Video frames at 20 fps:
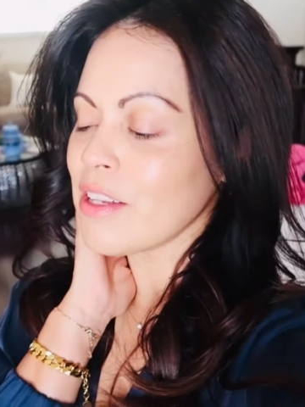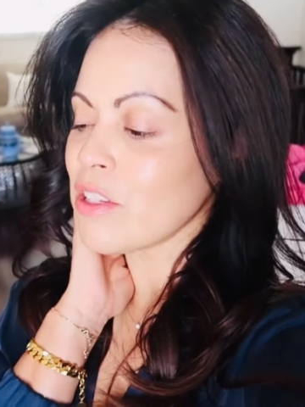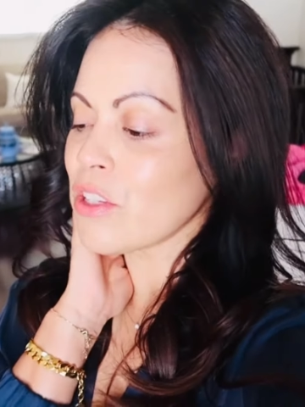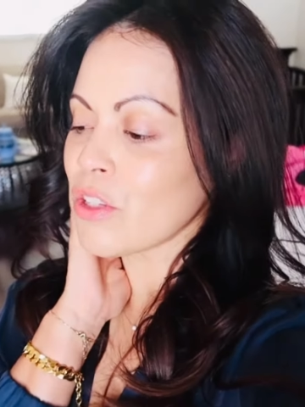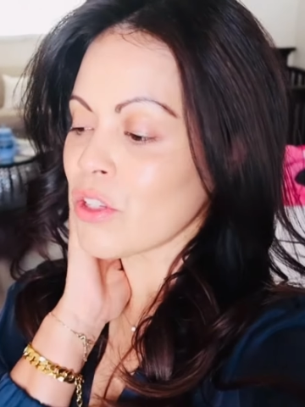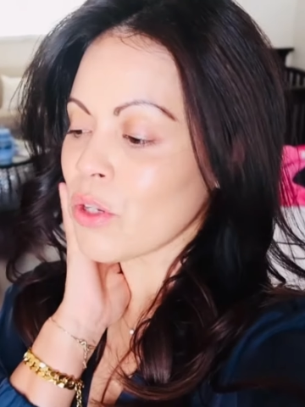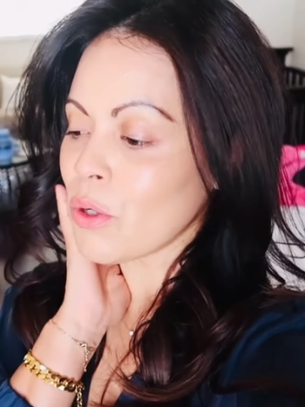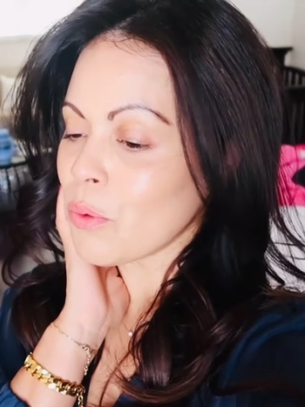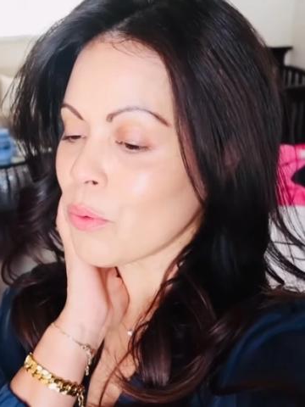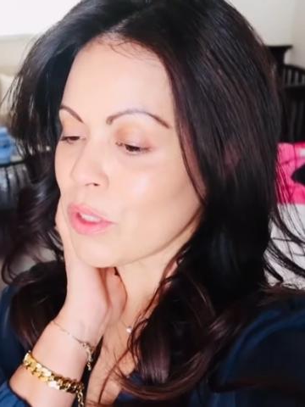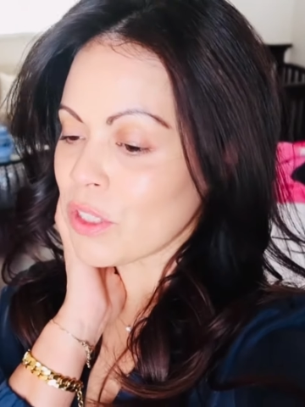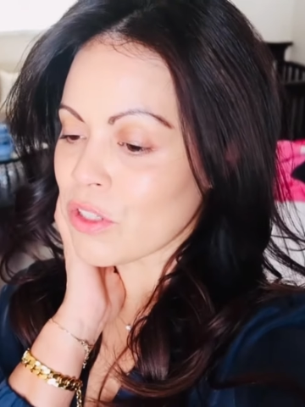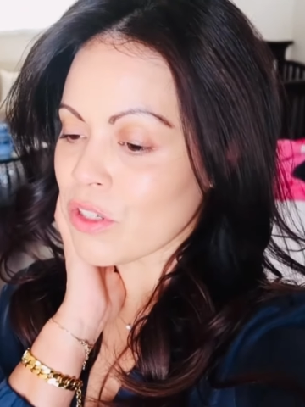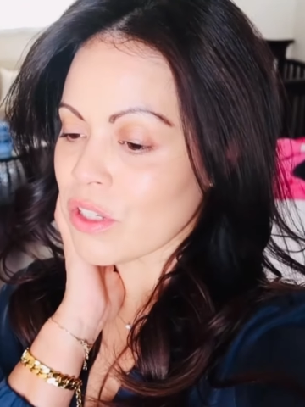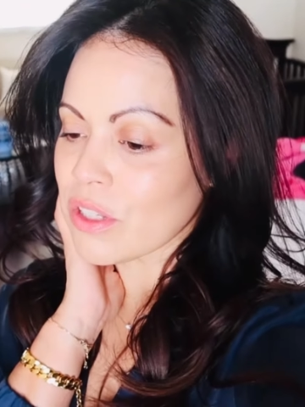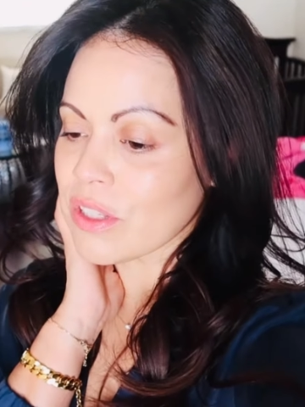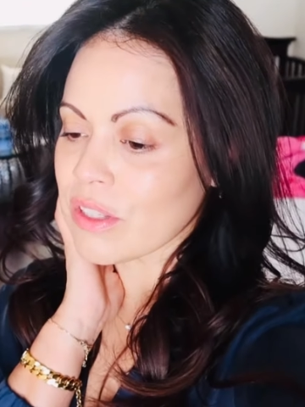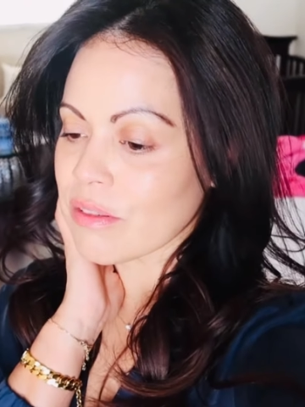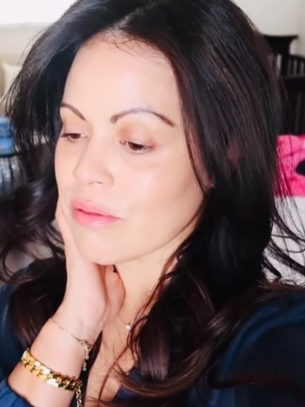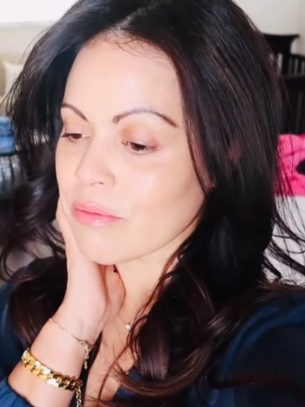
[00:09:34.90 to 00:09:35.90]
So
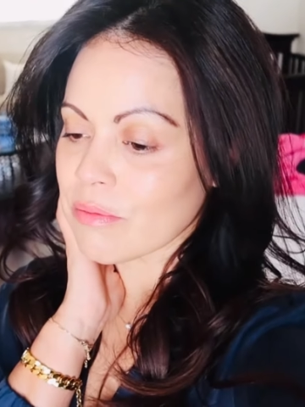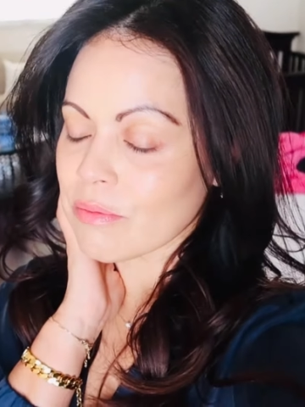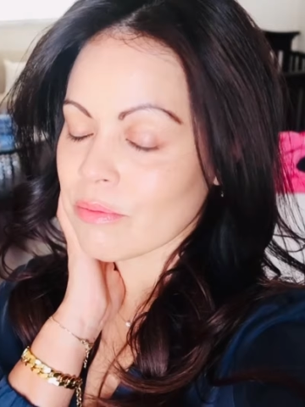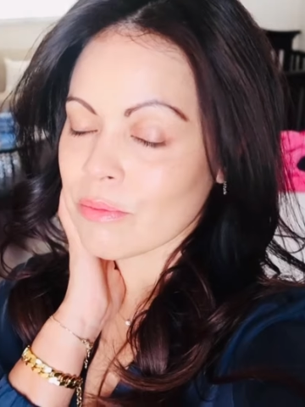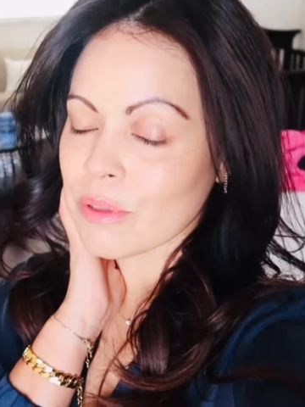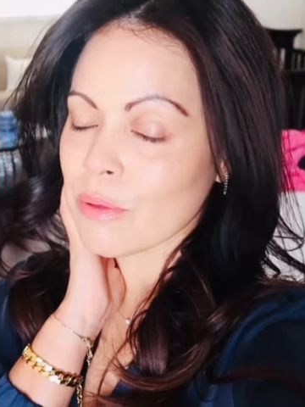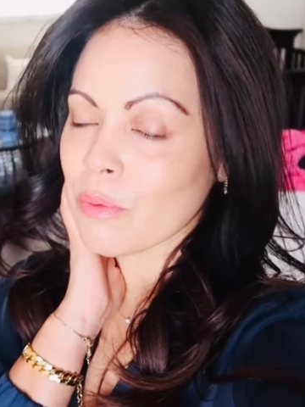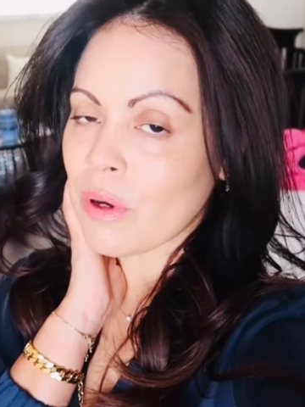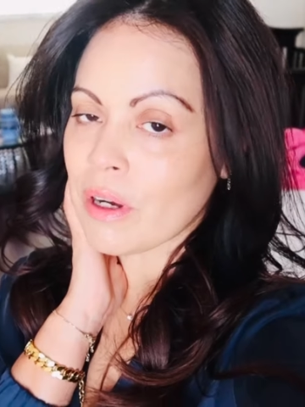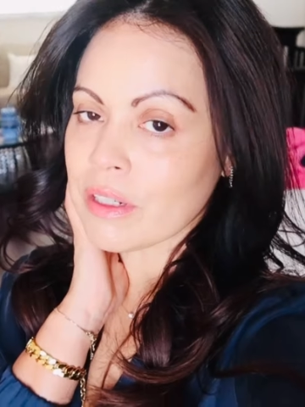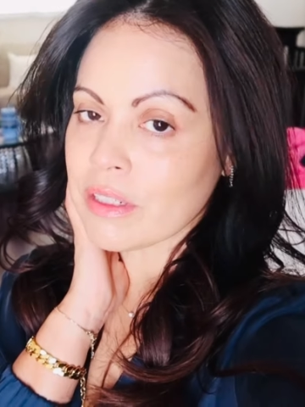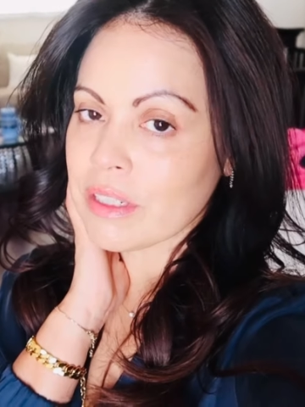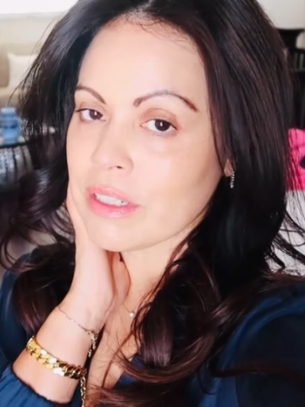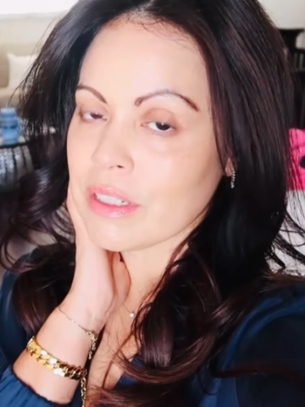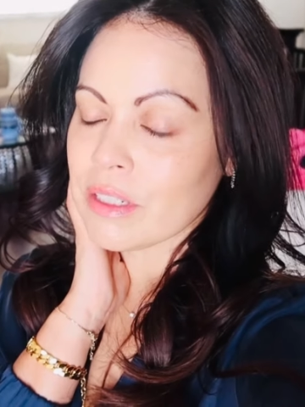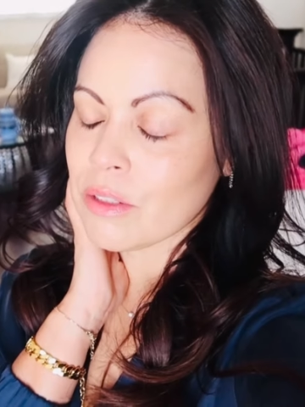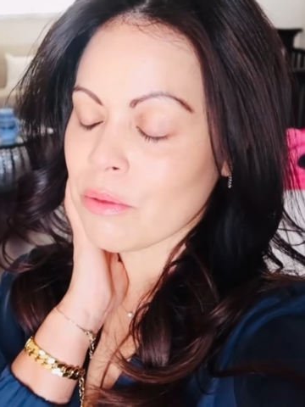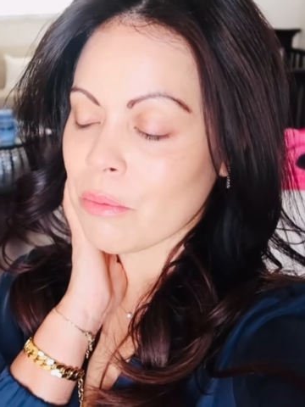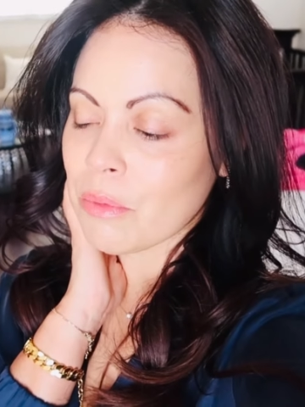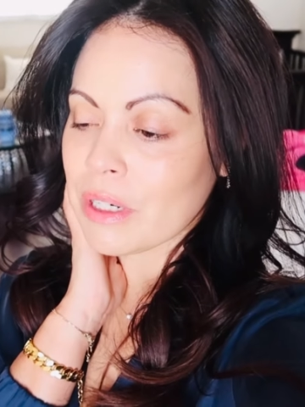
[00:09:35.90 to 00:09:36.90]
we walked
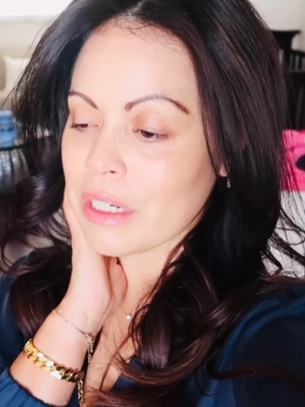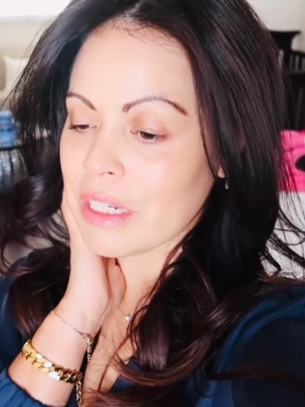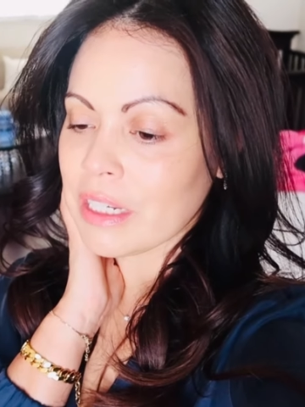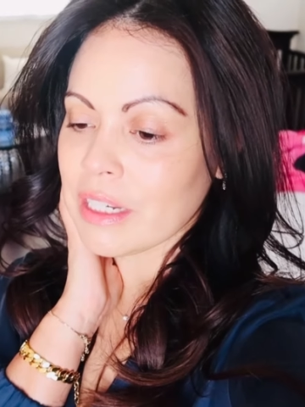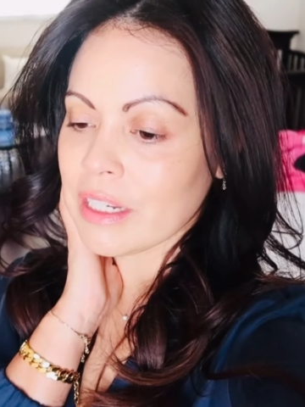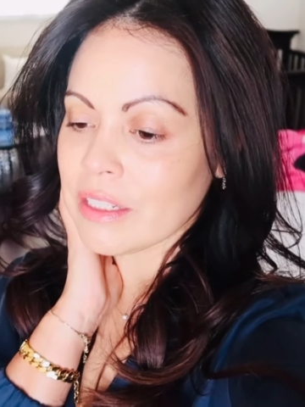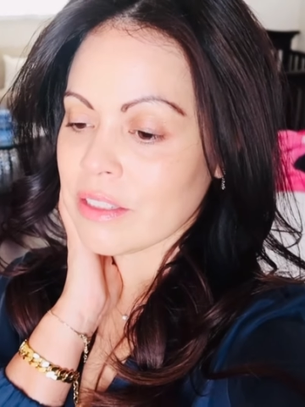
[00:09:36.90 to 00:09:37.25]
in the morning,